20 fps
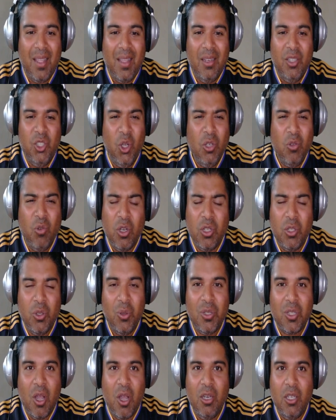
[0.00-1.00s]
George
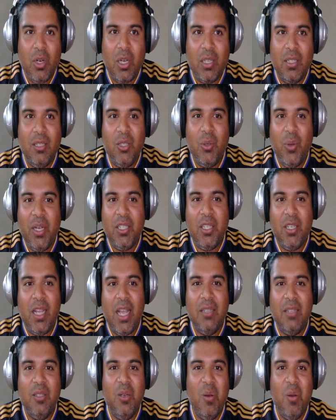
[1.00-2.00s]
Russell's contract situation
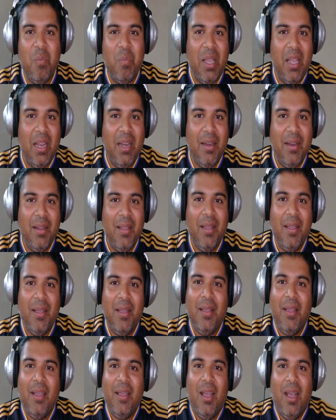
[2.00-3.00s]
hasn't been
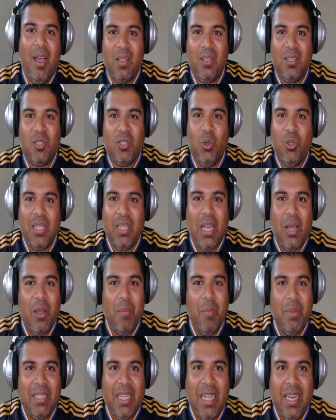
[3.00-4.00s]
sorted out
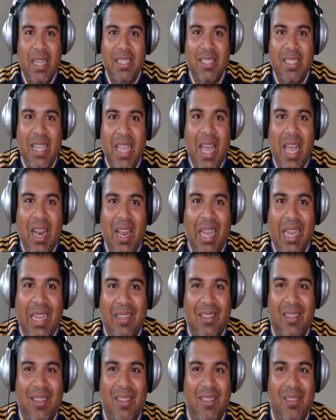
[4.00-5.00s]
at Mercedes yet.
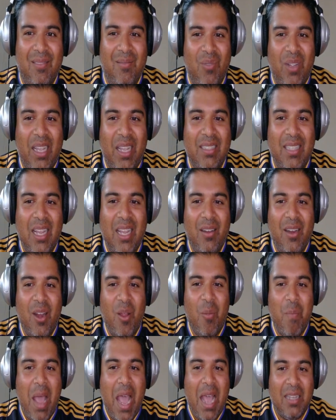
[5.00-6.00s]
Like, is that,
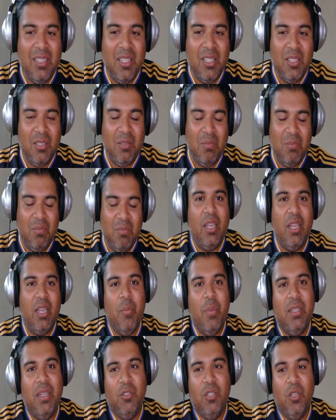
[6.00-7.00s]
Max is
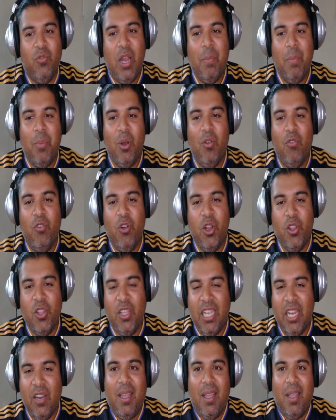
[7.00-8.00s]
committed to Red Bull for another
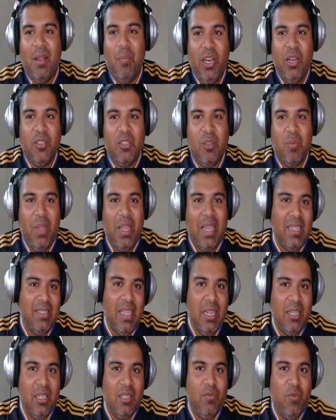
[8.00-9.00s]
year. It doesn't make
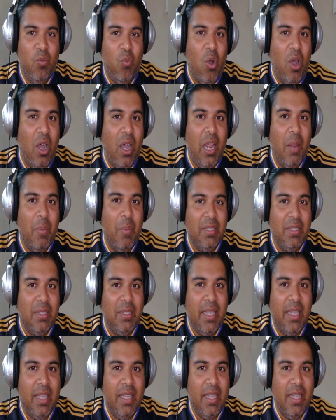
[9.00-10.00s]
sense why
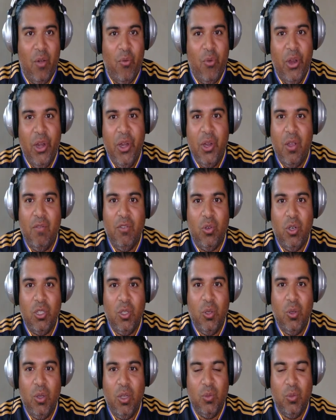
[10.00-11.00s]
Mercedes would get rid of
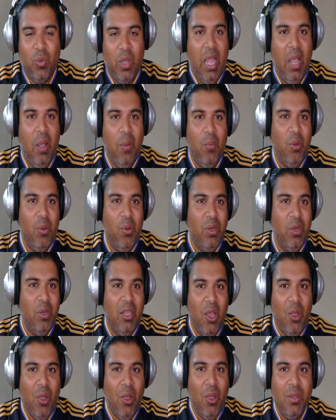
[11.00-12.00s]
Russell, because where would he
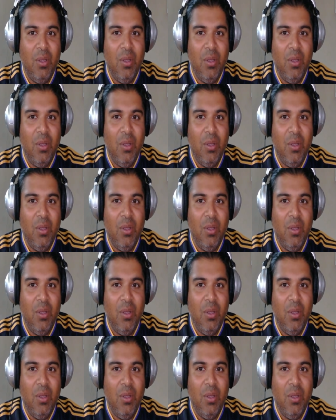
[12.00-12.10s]
go?